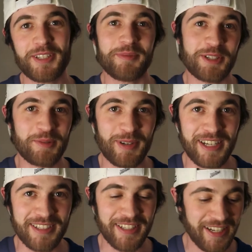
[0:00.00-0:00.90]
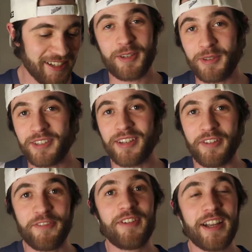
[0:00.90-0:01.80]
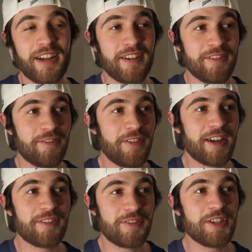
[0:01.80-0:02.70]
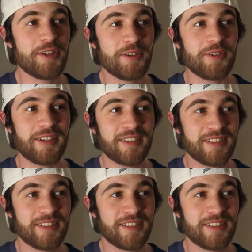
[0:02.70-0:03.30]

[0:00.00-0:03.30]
too much surprise there. There was a fair few